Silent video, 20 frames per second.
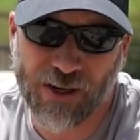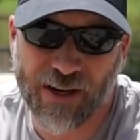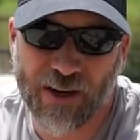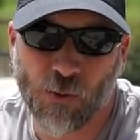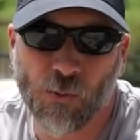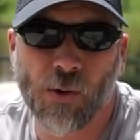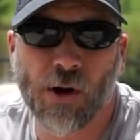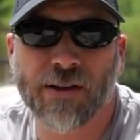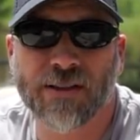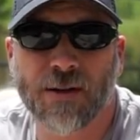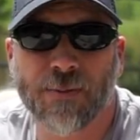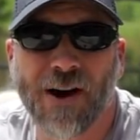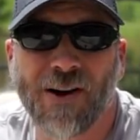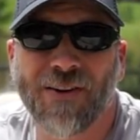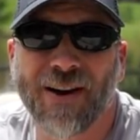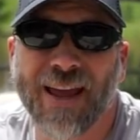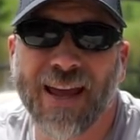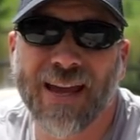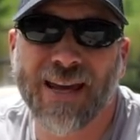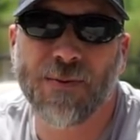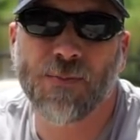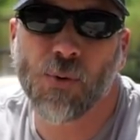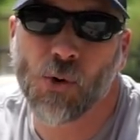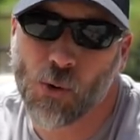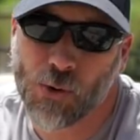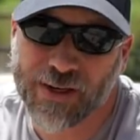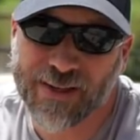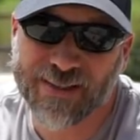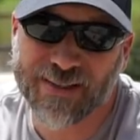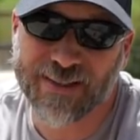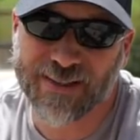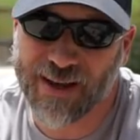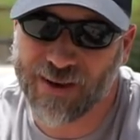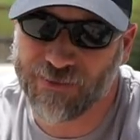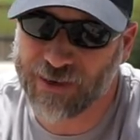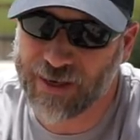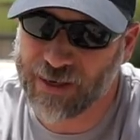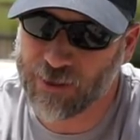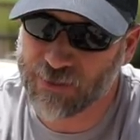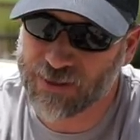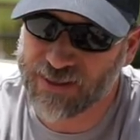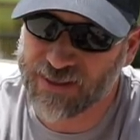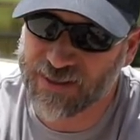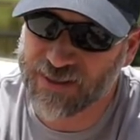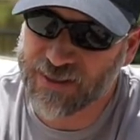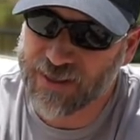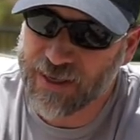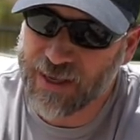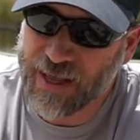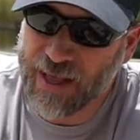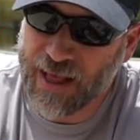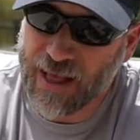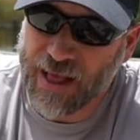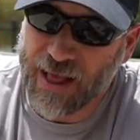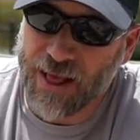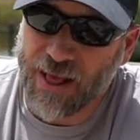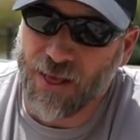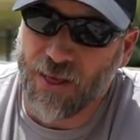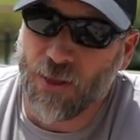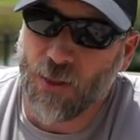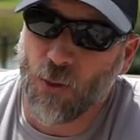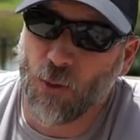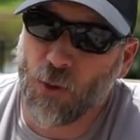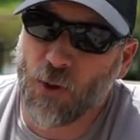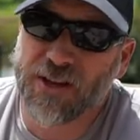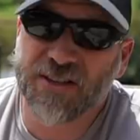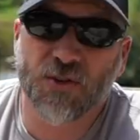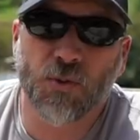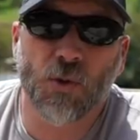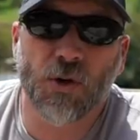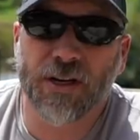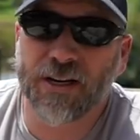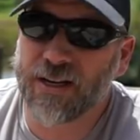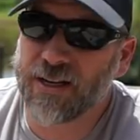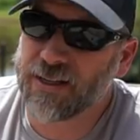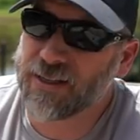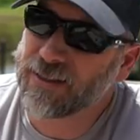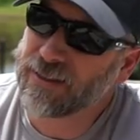it runs about 8.7 ounces. This one,